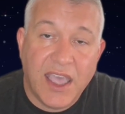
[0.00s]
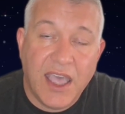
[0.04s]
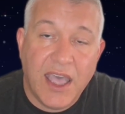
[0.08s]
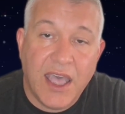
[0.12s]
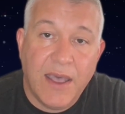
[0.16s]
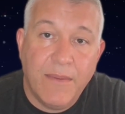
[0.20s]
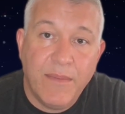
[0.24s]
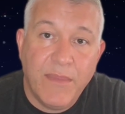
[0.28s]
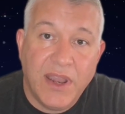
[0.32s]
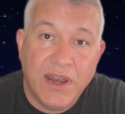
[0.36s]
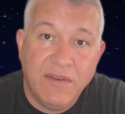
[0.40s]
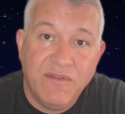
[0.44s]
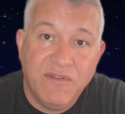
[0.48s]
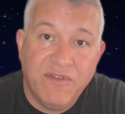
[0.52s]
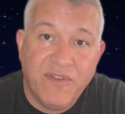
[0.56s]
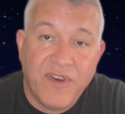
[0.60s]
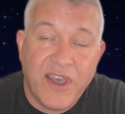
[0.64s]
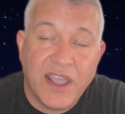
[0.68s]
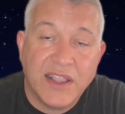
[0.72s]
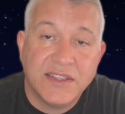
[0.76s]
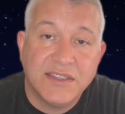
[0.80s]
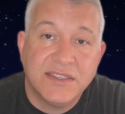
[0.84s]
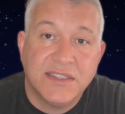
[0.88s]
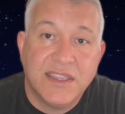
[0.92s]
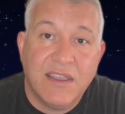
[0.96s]
And in
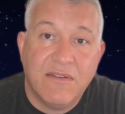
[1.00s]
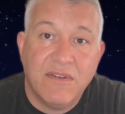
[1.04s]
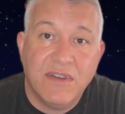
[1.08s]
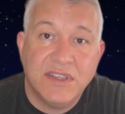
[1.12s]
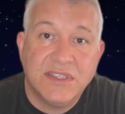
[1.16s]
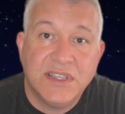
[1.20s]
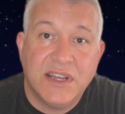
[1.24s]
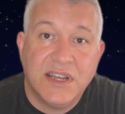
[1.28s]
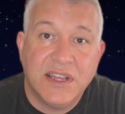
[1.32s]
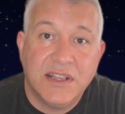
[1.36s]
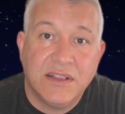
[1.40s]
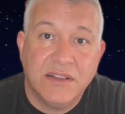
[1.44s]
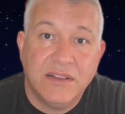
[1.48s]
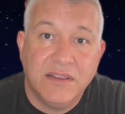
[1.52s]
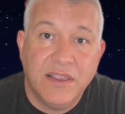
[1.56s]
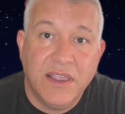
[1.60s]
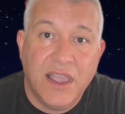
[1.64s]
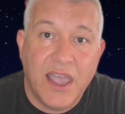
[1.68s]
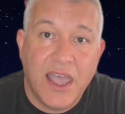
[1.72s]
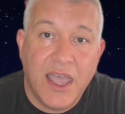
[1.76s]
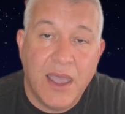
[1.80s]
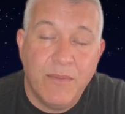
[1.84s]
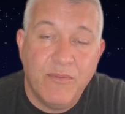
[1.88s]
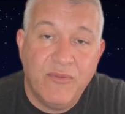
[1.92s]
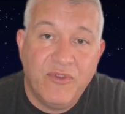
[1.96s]
fact, there is a little
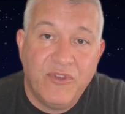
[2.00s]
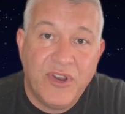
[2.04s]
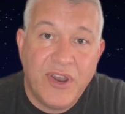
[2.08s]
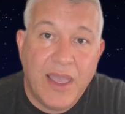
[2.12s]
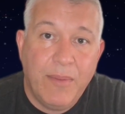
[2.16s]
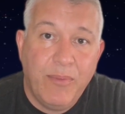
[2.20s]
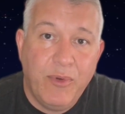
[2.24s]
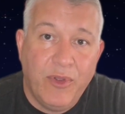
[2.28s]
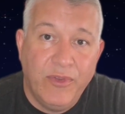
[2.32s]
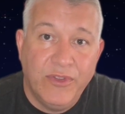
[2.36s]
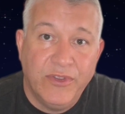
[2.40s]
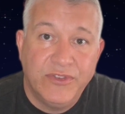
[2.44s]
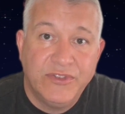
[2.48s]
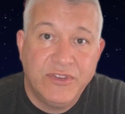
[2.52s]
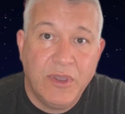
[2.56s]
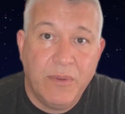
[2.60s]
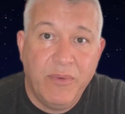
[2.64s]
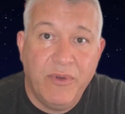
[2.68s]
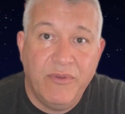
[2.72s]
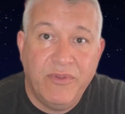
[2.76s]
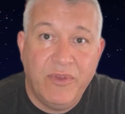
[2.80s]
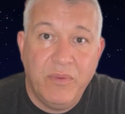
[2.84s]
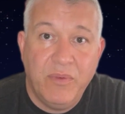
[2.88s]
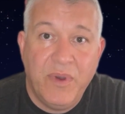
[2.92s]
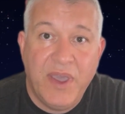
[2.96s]
flap on the
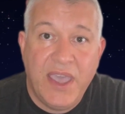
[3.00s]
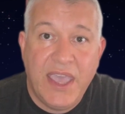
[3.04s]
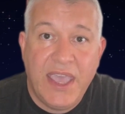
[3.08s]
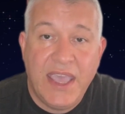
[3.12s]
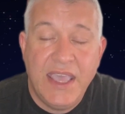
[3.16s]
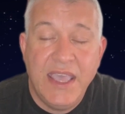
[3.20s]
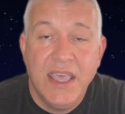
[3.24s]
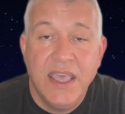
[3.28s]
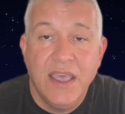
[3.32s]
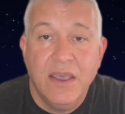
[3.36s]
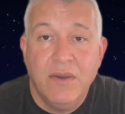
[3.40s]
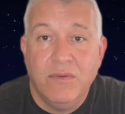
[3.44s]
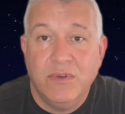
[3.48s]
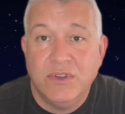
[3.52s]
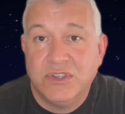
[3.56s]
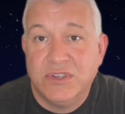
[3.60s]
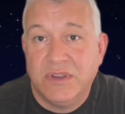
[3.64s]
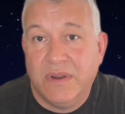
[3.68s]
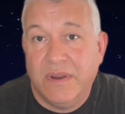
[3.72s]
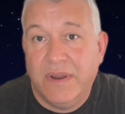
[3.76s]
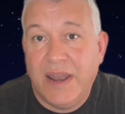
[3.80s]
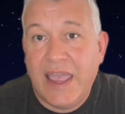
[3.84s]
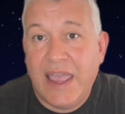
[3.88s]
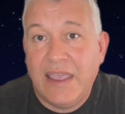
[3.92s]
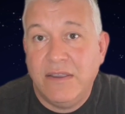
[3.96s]
top of the Wii which
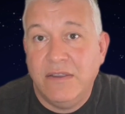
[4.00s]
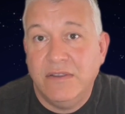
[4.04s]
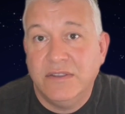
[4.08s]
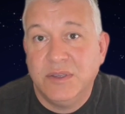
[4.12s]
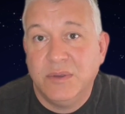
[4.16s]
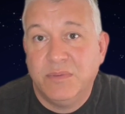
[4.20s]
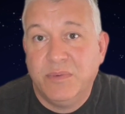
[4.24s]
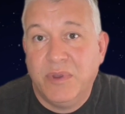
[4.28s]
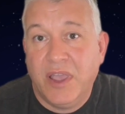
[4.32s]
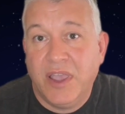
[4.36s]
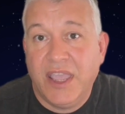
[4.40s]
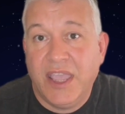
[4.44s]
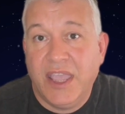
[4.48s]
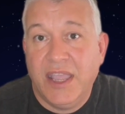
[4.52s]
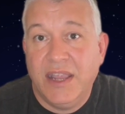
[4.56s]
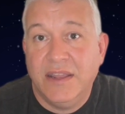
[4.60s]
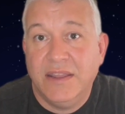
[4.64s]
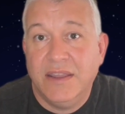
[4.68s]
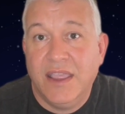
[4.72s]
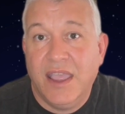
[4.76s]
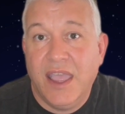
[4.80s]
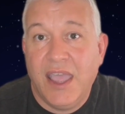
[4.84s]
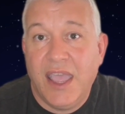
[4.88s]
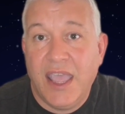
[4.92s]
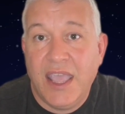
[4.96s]
will allow you to plug
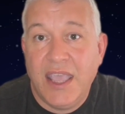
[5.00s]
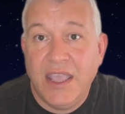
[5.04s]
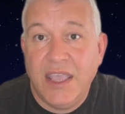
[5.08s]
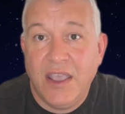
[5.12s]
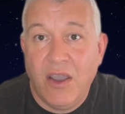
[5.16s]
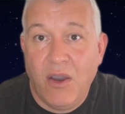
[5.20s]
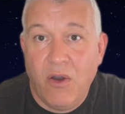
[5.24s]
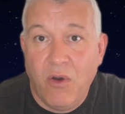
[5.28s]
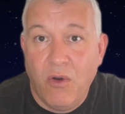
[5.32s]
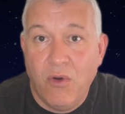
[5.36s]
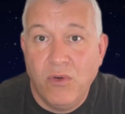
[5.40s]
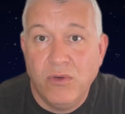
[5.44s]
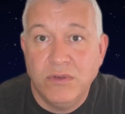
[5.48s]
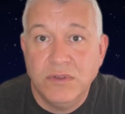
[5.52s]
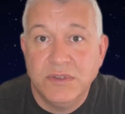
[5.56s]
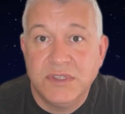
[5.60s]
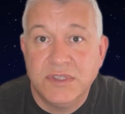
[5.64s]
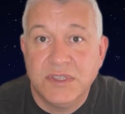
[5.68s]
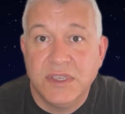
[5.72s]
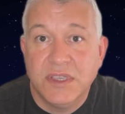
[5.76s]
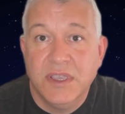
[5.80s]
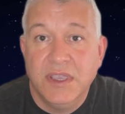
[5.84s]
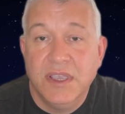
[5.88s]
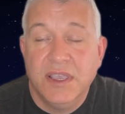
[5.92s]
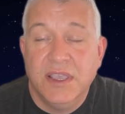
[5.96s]
in a old
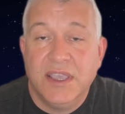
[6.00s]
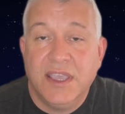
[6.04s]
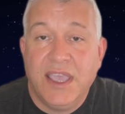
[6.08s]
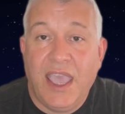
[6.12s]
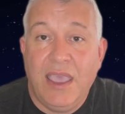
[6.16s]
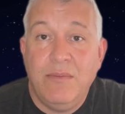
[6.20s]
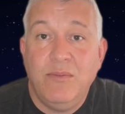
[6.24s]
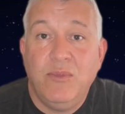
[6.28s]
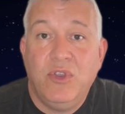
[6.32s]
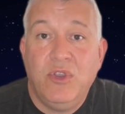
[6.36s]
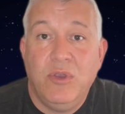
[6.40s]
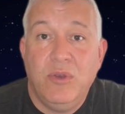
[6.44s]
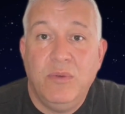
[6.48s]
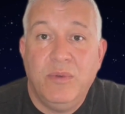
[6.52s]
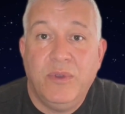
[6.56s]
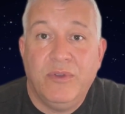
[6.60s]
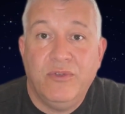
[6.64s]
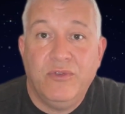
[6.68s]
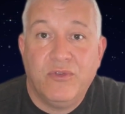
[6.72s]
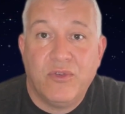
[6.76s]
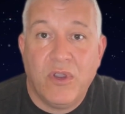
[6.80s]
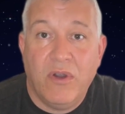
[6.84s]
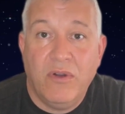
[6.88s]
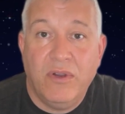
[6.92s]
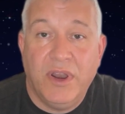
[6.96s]
GameCube
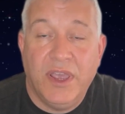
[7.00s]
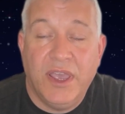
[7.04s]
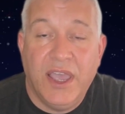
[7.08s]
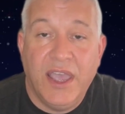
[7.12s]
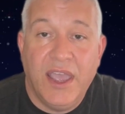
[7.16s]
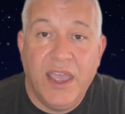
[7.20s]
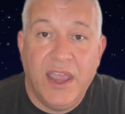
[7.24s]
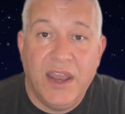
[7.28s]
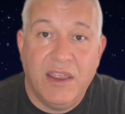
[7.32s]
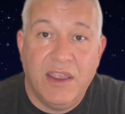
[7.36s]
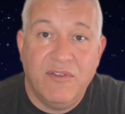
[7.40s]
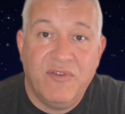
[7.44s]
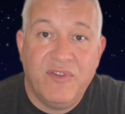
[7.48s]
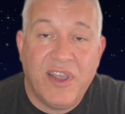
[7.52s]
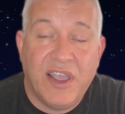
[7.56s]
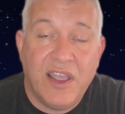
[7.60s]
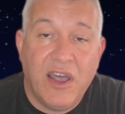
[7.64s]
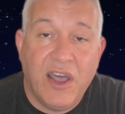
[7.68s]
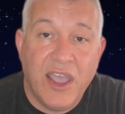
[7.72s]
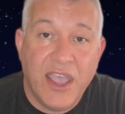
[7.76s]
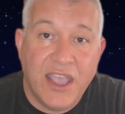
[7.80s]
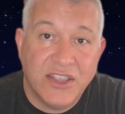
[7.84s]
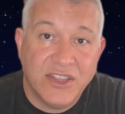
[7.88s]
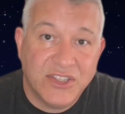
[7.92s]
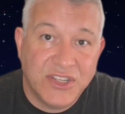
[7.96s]
controller, and in fact
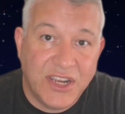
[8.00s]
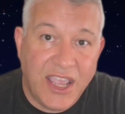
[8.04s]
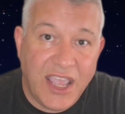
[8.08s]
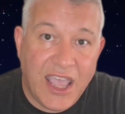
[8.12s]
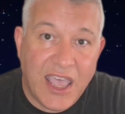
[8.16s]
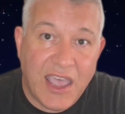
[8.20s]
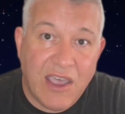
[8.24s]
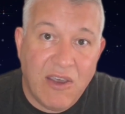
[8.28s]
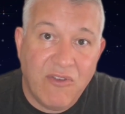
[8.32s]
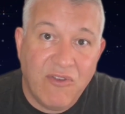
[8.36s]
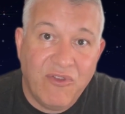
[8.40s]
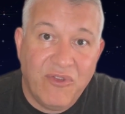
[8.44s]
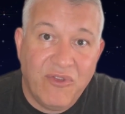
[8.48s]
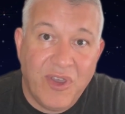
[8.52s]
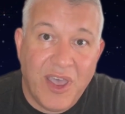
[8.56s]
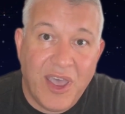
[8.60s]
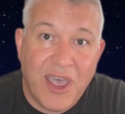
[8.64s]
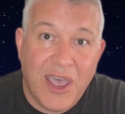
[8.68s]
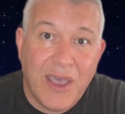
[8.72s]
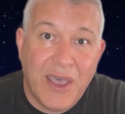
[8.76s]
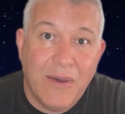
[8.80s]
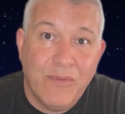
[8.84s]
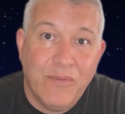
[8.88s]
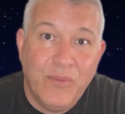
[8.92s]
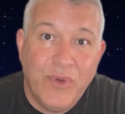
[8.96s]
I actually have
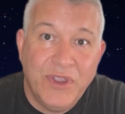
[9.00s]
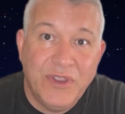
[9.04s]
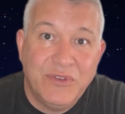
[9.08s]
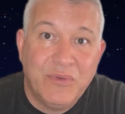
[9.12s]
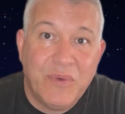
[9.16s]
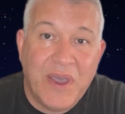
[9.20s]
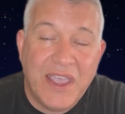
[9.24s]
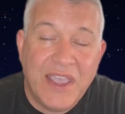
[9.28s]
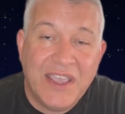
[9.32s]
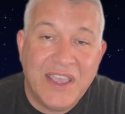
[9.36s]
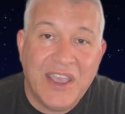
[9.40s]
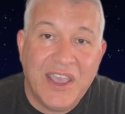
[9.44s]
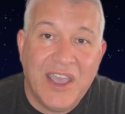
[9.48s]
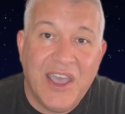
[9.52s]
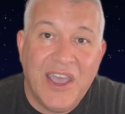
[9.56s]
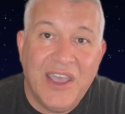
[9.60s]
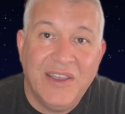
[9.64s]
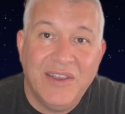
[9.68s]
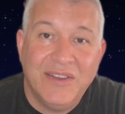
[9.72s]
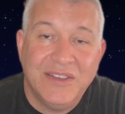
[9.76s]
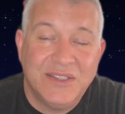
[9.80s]
Wind Waker.